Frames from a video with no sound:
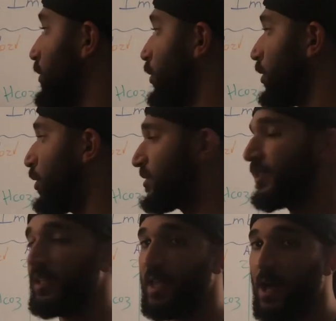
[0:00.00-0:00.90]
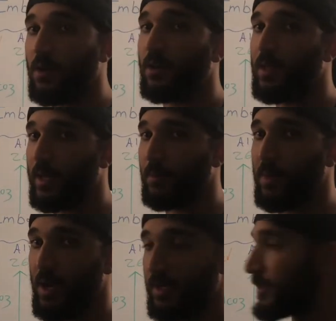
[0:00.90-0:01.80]
goes in the alkalotic
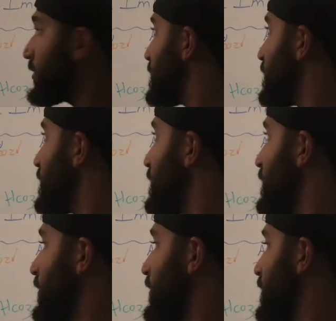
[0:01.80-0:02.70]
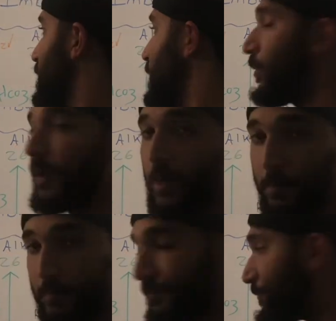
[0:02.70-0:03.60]
box. Okay,
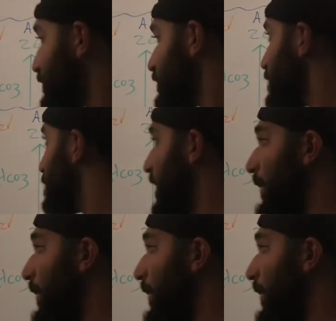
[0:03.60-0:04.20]
how